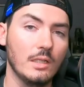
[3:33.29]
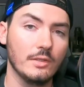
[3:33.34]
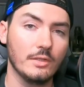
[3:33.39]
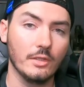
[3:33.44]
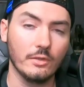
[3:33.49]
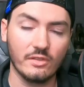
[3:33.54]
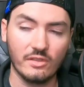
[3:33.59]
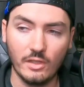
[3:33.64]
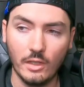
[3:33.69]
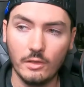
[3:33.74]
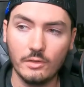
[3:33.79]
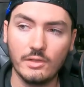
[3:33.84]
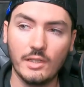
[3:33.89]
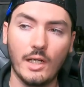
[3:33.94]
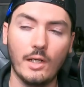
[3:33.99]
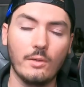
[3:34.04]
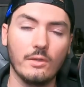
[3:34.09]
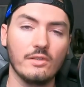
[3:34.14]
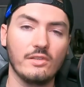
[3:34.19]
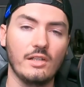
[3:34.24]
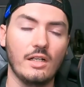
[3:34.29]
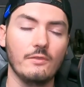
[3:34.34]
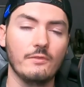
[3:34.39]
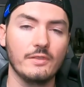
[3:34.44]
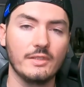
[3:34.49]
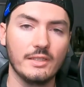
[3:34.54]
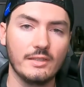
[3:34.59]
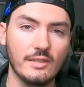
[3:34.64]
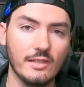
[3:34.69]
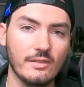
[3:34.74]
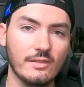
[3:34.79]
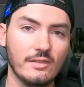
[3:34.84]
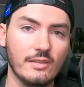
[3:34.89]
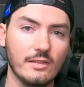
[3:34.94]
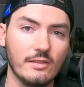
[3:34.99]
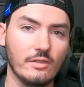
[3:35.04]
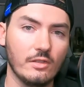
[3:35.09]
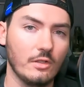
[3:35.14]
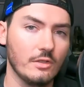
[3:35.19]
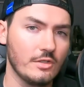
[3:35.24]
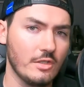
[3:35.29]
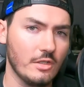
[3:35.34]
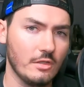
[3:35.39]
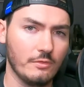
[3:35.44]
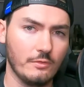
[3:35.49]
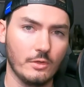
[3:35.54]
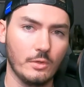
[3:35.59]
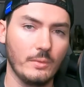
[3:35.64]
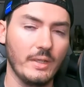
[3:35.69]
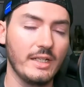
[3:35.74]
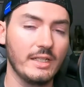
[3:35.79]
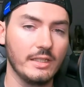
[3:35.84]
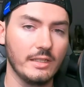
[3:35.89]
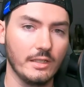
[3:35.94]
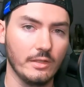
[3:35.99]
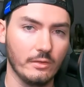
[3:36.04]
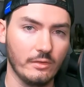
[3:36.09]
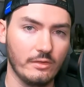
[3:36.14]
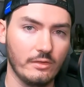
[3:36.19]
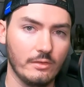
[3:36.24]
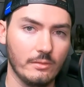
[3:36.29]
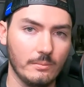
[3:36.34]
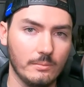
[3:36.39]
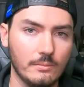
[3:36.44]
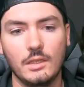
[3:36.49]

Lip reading: Those cell towers off in the distance are just for radios.